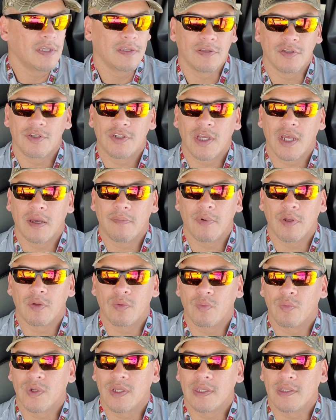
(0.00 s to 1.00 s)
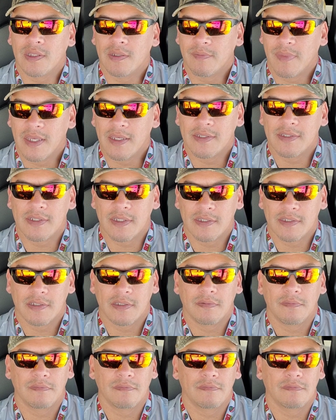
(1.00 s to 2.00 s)
in the shop on a weekly
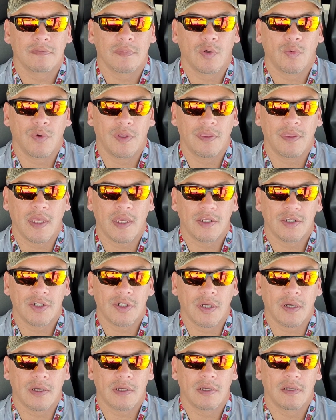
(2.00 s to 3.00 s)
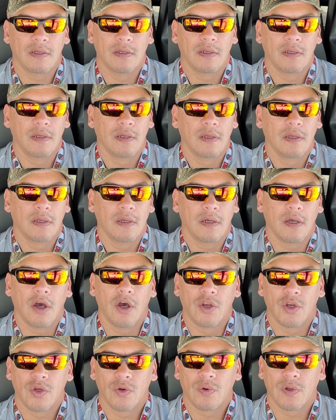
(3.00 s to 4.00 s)
basis with that truck
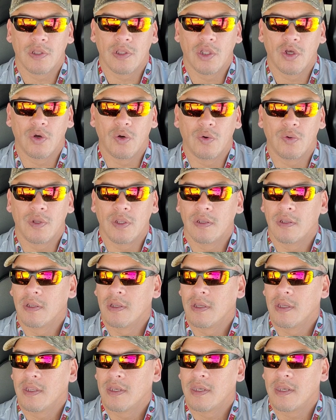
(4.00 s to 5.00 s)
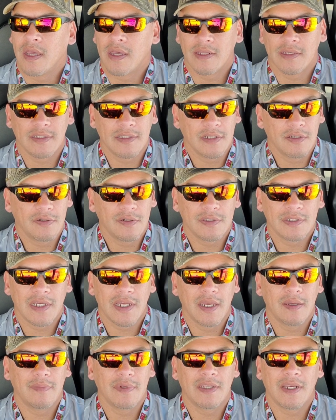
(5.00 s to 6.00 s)
under a load. Not a single
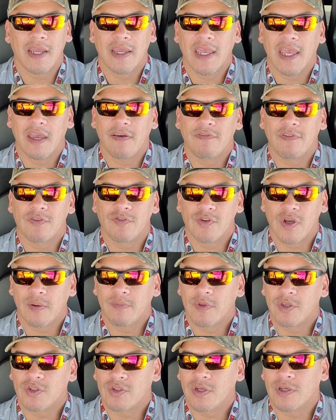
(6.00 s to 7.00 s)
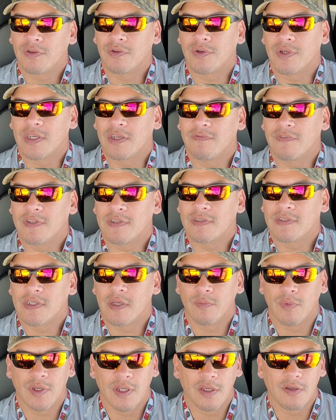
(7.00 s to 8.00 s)
time did I have to drop the trailer and give it to
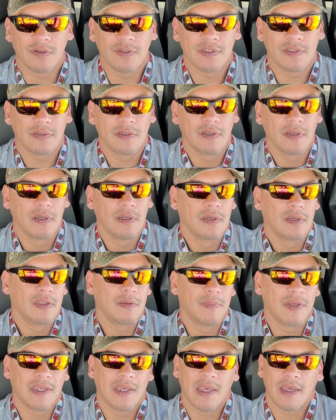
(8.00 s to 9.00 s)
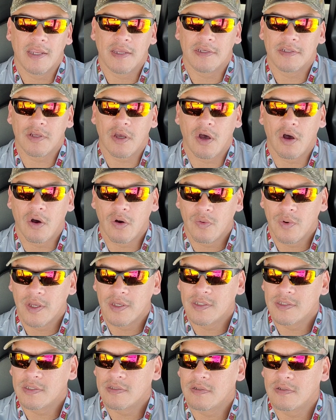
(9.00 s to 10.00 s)
someone else. The mechanics
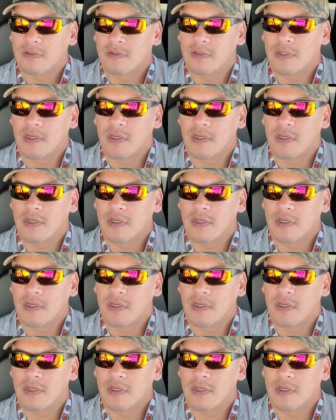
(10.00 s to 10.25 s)
always